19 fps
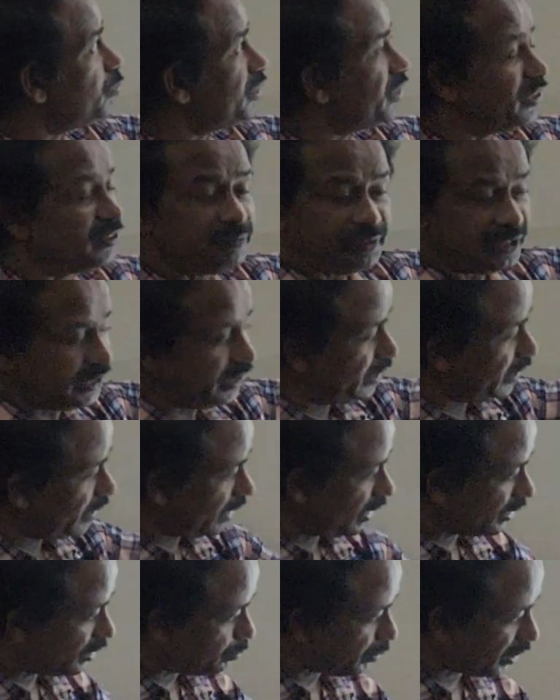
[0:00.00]
will be infinity
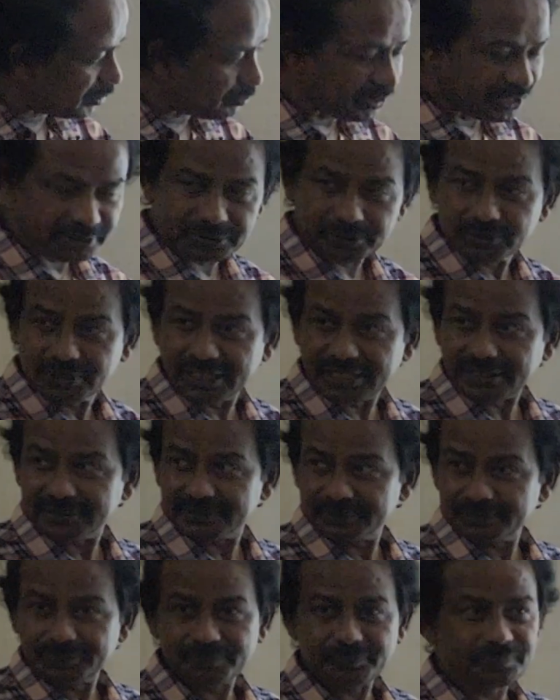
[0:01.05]
at pi by 2, correct?
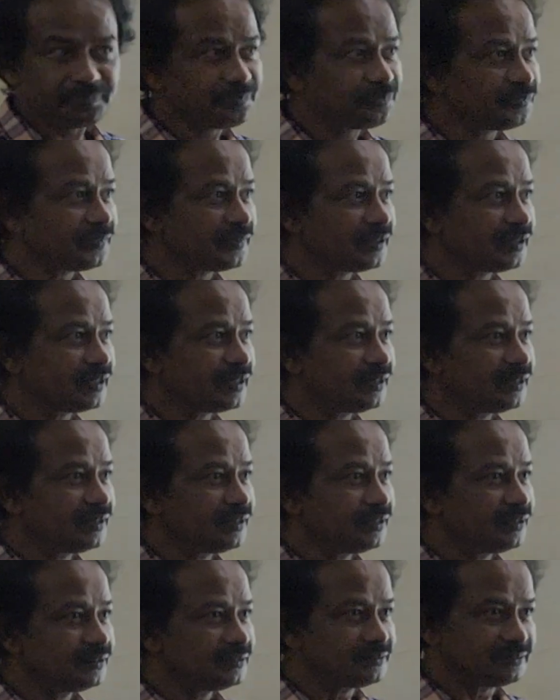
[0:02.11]

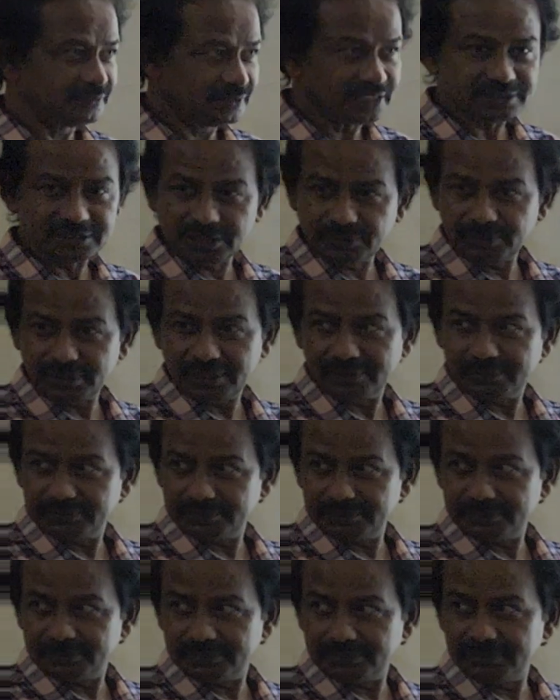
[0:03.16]
Just now
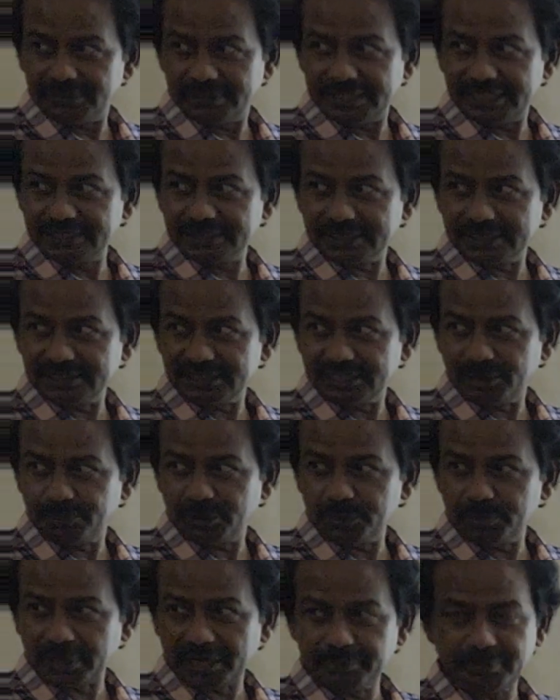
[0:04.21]
we are discussing
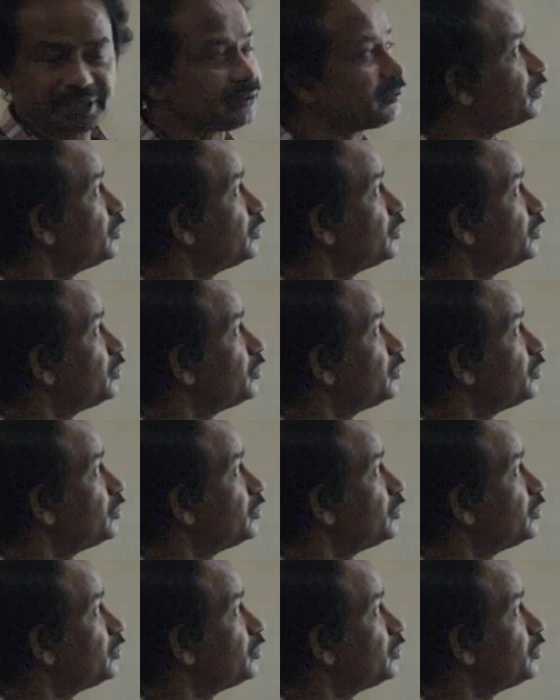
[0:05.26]
about pi by